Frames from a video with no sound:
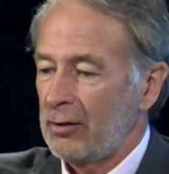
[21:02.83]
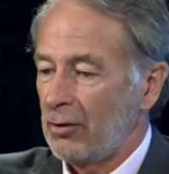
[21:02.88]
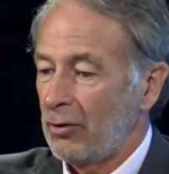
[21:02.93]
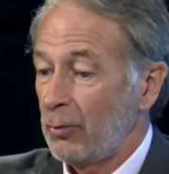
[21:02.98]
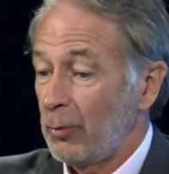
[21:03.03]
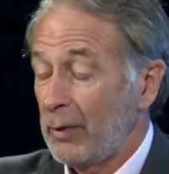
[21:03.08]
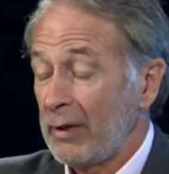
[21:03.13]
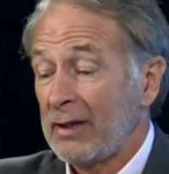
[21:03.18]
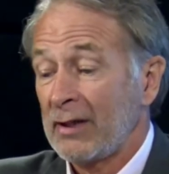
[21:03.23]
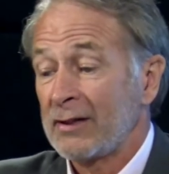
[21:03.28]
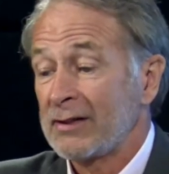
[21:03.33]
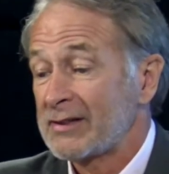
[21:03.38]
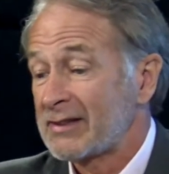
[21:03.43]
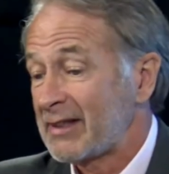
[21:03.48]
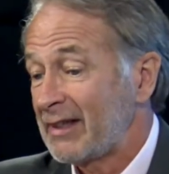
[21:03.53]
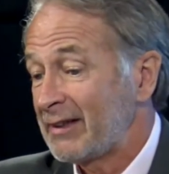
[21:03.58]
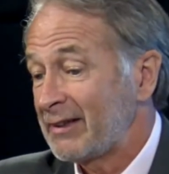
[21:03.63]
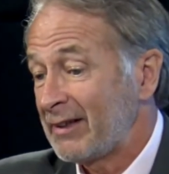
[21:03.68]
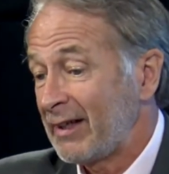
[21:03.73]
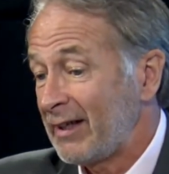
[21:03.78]
you know, we can
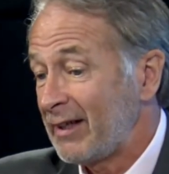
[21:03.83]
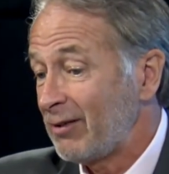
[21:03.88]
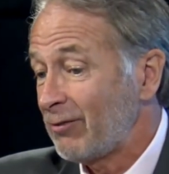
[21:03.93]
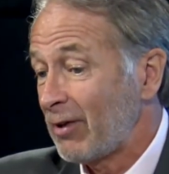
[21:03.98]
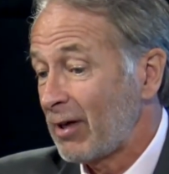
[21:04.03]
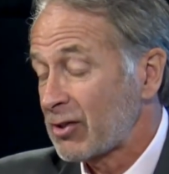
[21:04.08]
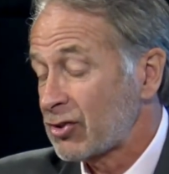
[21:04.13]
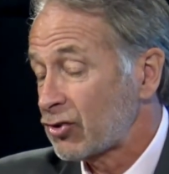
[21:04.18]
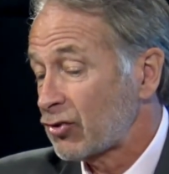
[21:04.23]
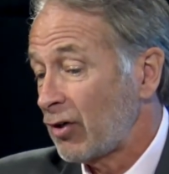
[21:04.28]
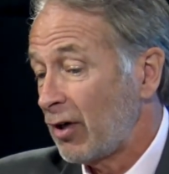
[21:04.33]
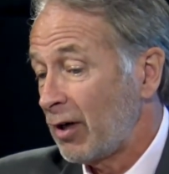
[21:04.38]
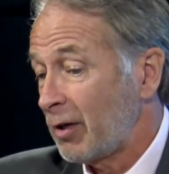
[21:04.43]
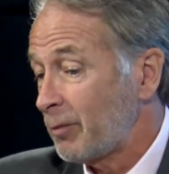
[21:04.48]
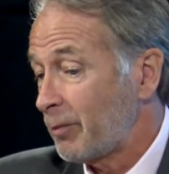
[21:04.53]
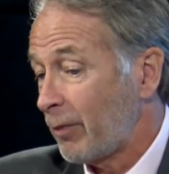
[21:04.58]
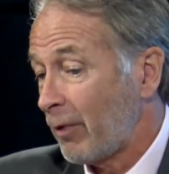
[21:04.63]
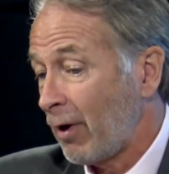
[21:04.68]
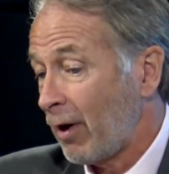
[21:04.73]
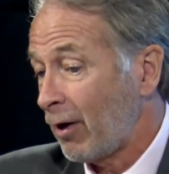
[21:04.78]
sit in any
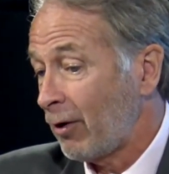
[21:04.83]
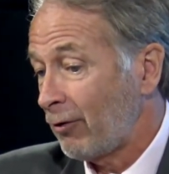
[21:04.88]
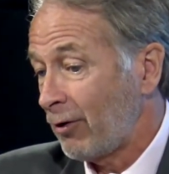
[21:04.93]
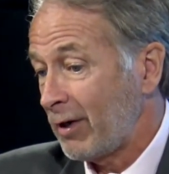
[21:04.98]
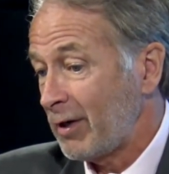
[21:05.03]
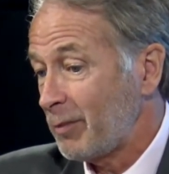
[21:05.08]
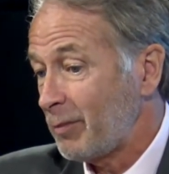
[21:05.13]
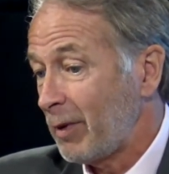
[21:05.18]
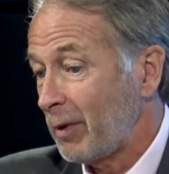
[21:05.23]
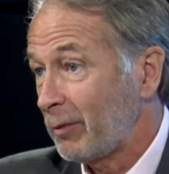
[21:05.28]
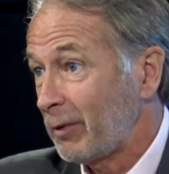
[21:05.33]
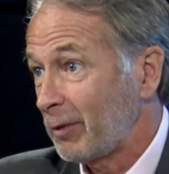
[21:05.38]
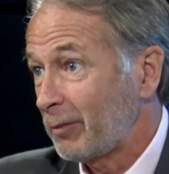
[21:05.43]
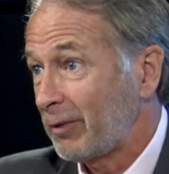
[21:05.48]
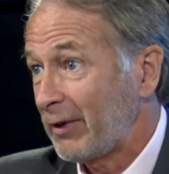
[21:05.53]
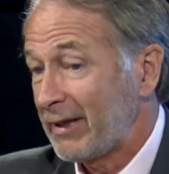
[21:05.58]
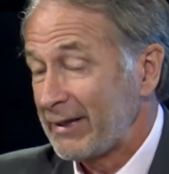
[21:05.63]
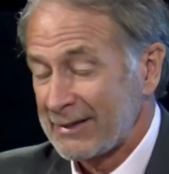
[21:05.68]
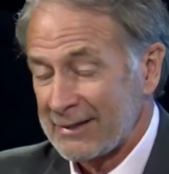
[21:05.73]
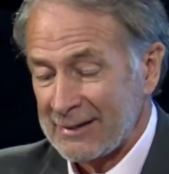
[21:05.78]
restaurant, bar, or any
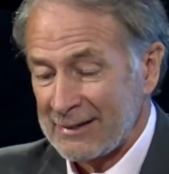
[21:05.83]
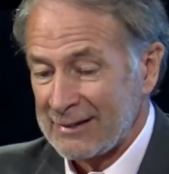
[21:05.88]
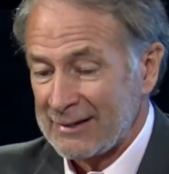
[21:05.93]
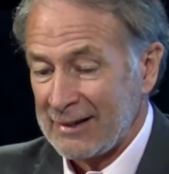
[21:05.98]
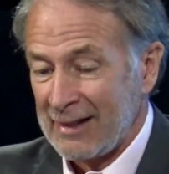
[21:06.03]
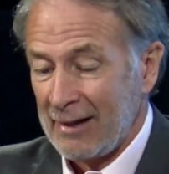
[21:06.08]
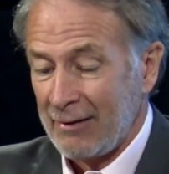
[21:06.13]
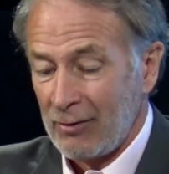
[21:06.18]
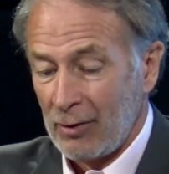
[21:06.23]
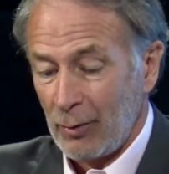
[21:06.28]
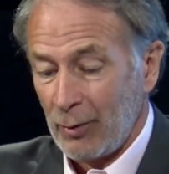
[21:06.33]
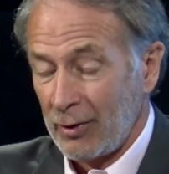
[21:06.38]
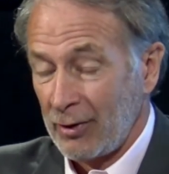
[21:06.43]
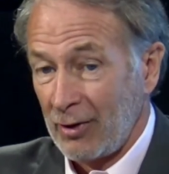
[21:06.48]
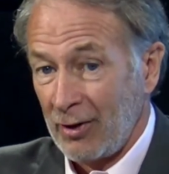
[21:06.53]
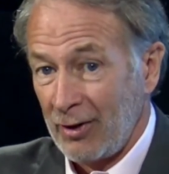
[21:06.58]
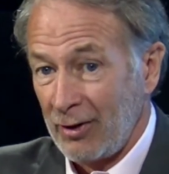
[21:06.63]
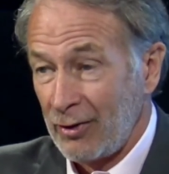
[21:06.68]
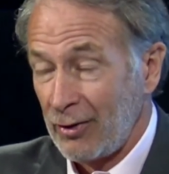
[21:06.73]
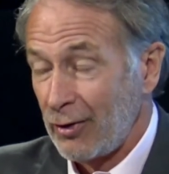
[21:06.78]
public place and see
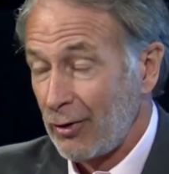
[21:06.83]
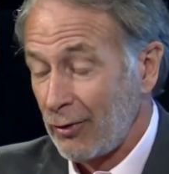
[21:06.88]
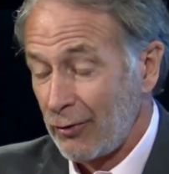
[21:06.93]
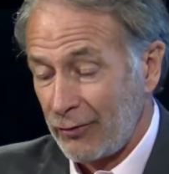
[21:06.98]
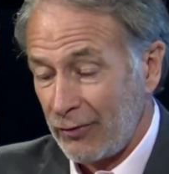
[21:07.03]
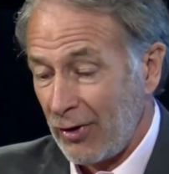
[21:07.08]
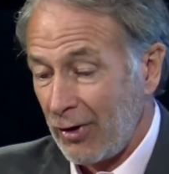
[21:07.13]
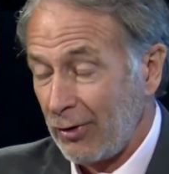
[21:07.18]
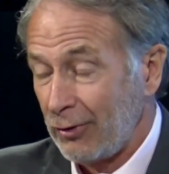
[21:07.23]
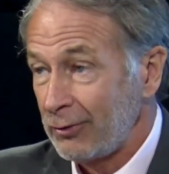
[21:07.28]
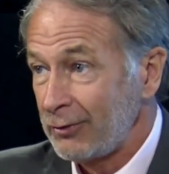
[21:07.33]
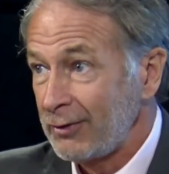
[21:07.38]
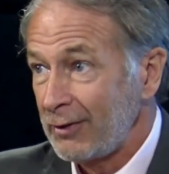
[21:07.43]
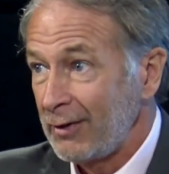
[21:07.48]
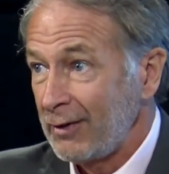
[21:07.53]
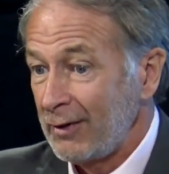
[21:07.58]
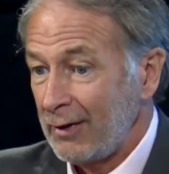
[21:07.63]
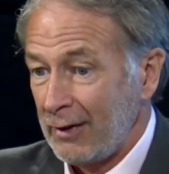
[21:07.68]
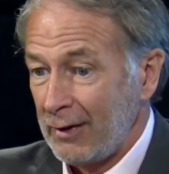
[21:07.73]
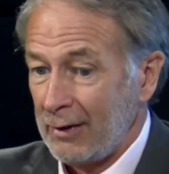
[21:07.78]
everyone on their phone
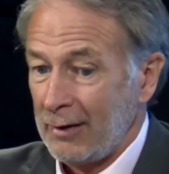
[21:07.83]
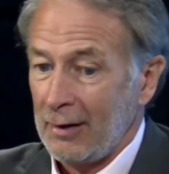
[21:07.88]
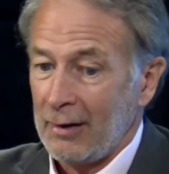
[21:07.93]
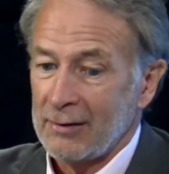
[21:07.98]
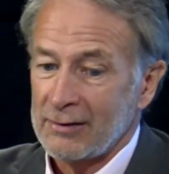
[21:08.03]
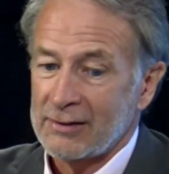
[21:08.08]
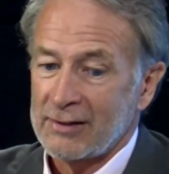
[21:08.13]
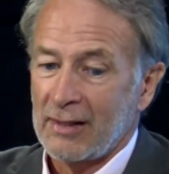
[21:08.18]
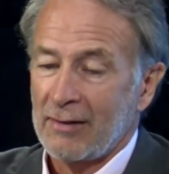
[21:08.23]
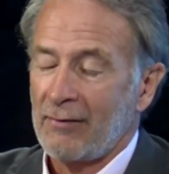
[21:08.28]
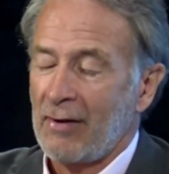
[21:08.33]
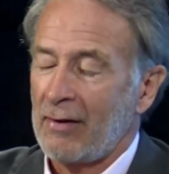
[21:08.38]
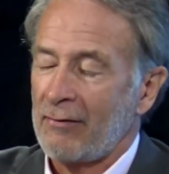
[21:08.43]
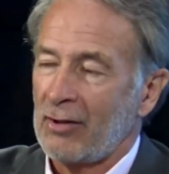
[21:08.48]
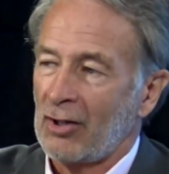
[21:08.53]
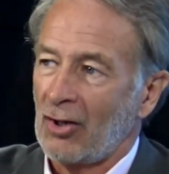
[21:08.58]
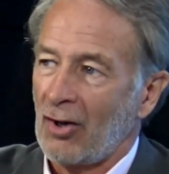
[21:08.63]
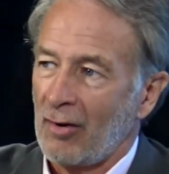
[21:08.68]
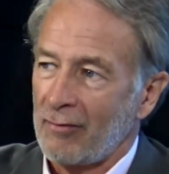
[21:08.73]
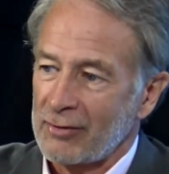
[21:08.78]
instead of
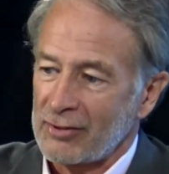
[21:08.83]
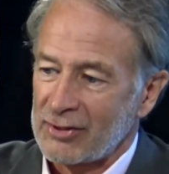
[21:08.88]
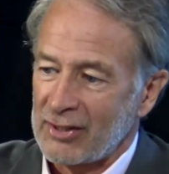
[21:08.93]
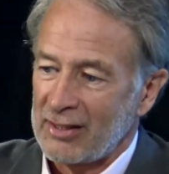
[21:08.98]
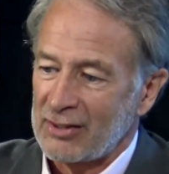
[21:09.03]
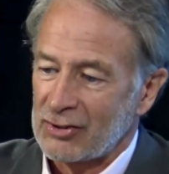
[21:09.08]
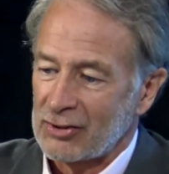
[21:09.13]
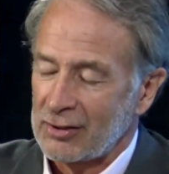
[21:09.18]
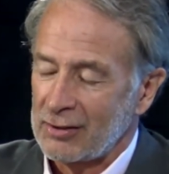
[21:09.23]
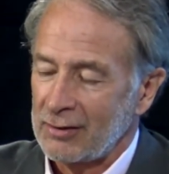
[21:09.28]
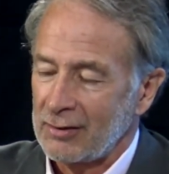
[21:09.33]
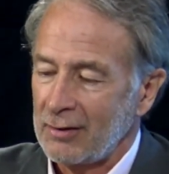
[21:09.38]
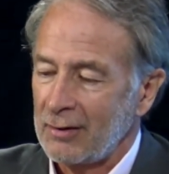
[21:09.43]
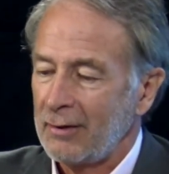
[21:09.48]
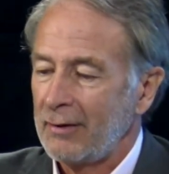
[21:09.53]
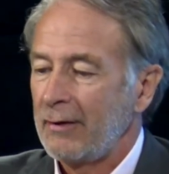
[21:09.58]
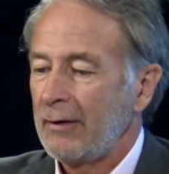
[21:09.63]
having conversation.